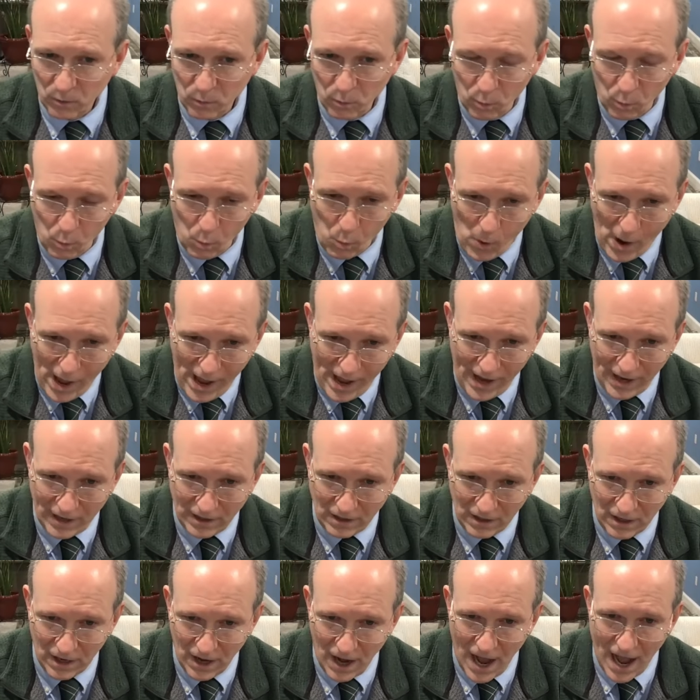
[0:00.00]

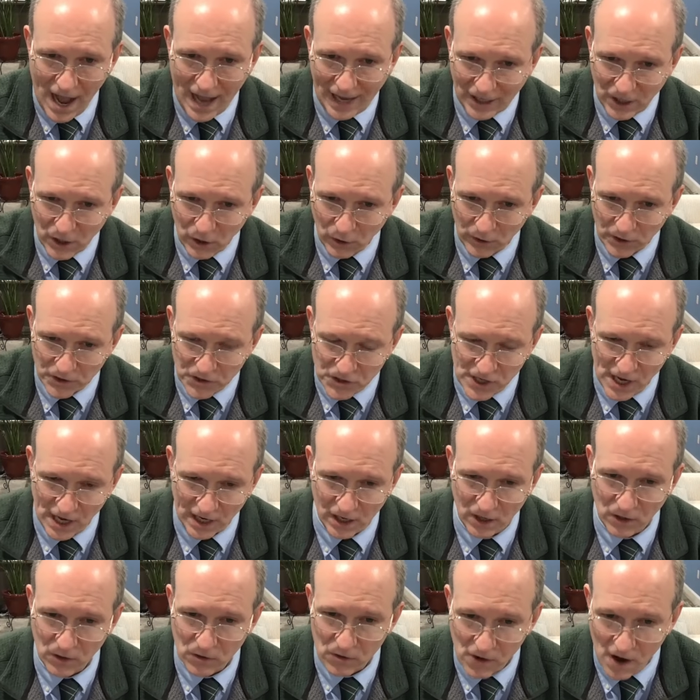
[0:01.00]
when I go to
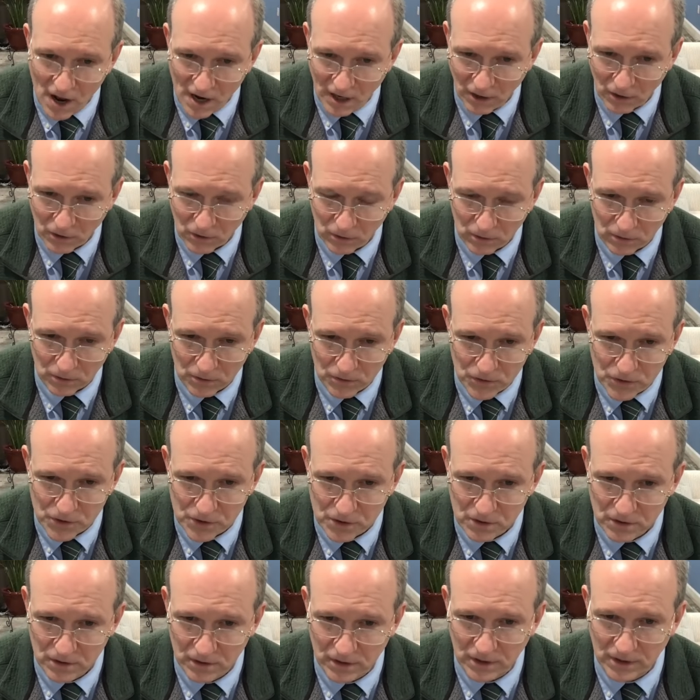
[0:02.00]
2
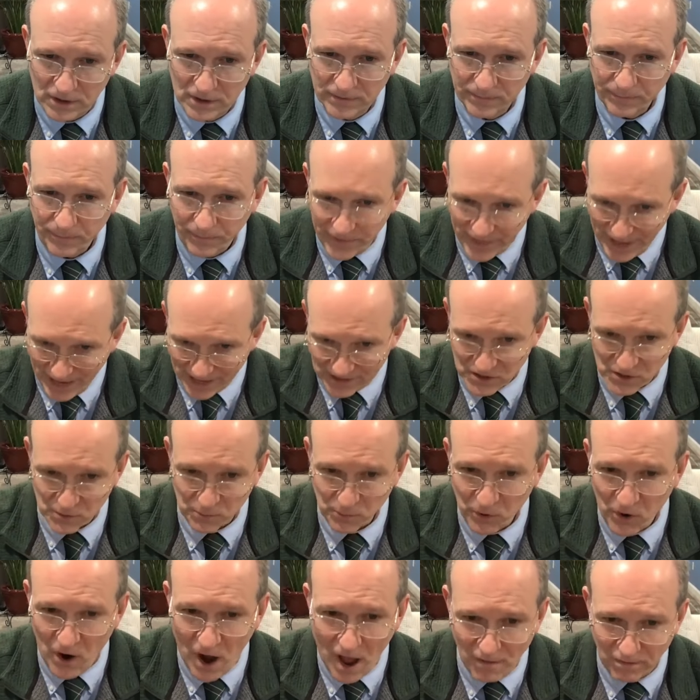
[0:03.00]
Chronicles, that's a
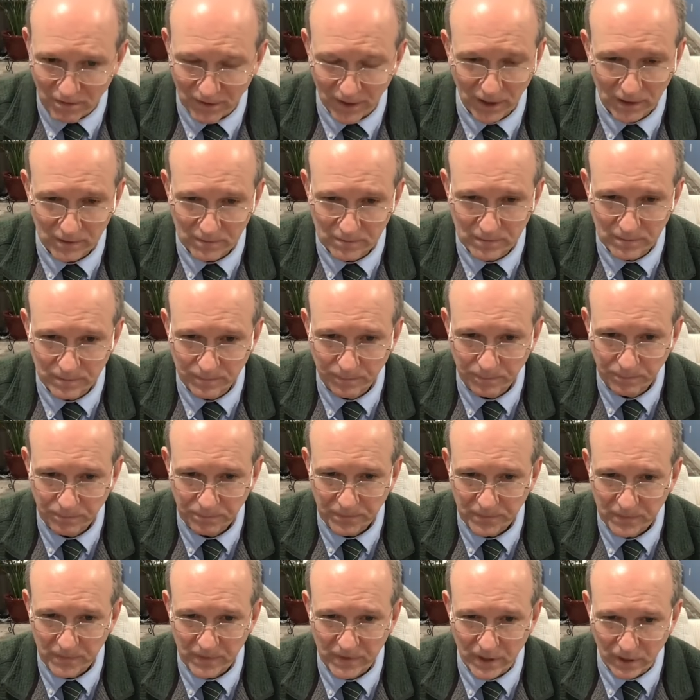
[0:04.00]
prophet.
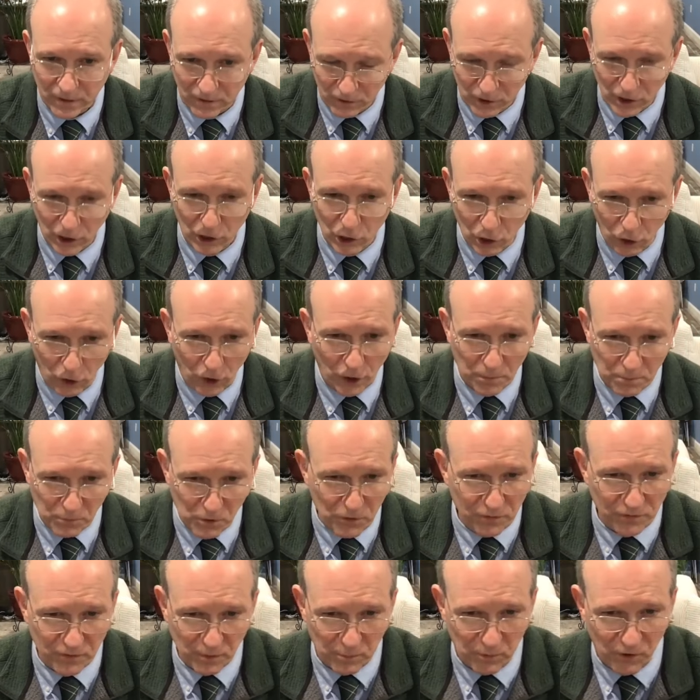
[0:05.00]
The Lord
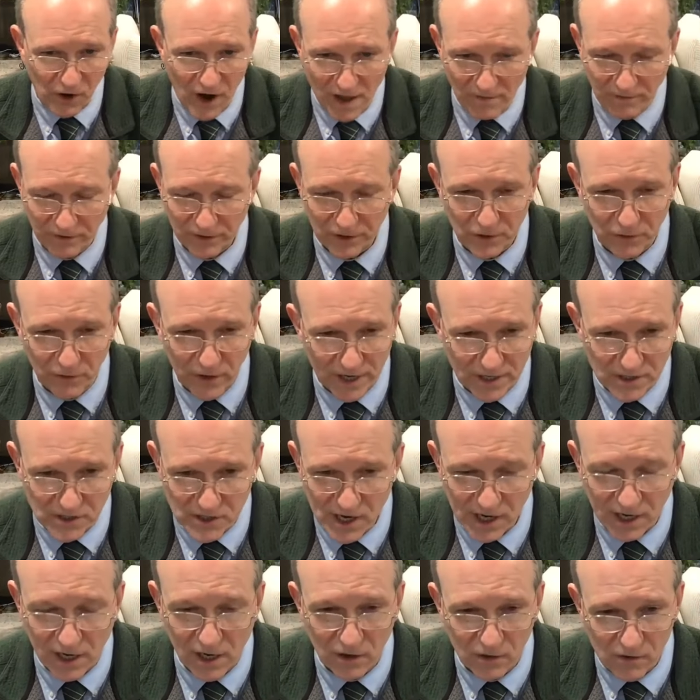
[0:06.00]
moved the prophet to write
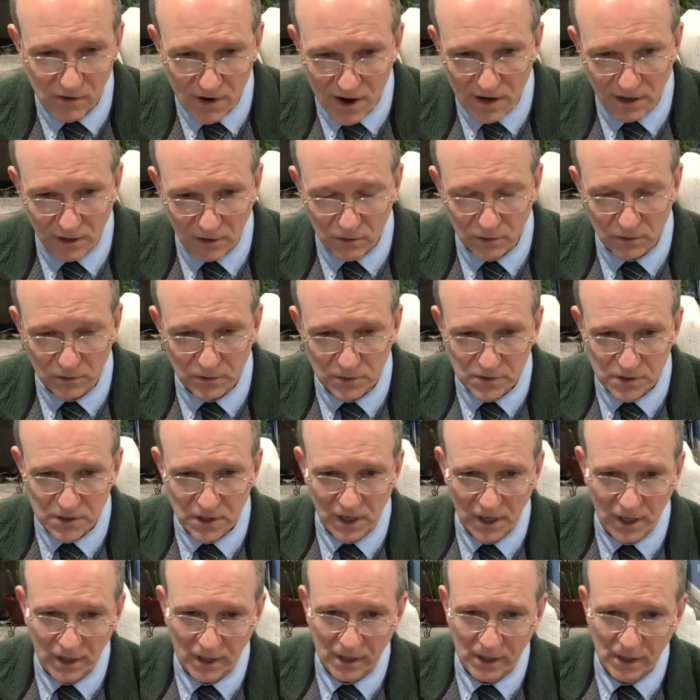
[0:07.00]
2 Chronicles.
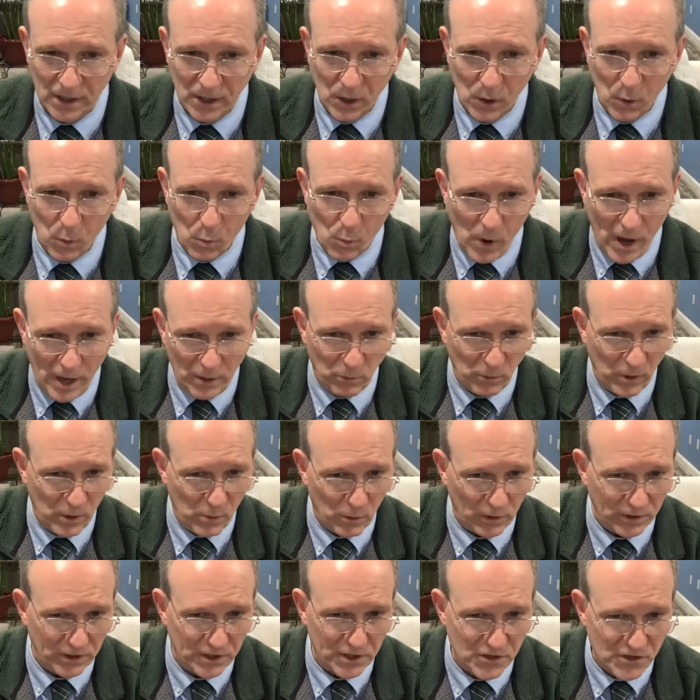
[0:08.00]
When we
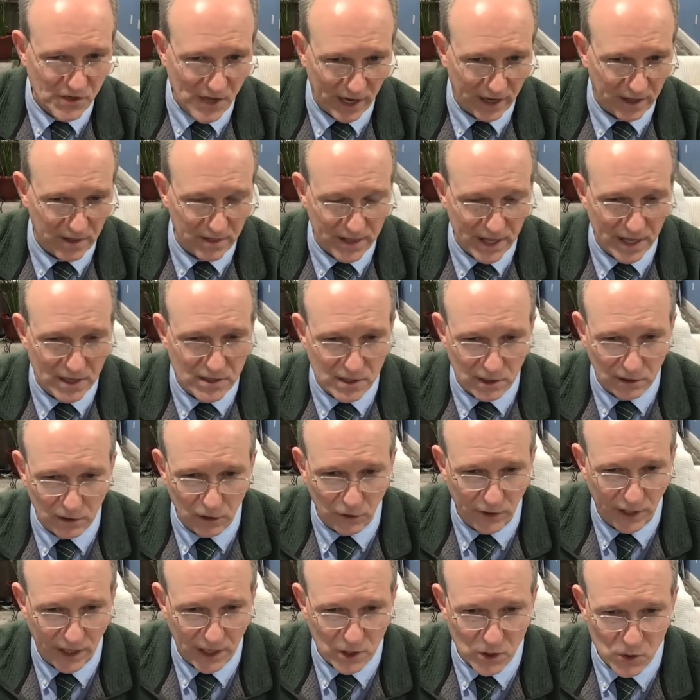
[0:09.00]
went to 2
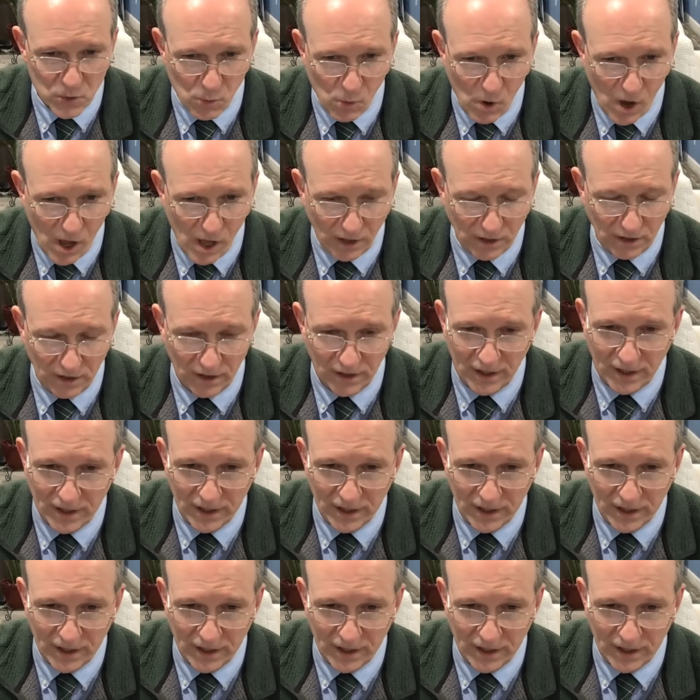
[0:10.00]
Thessalonians 1,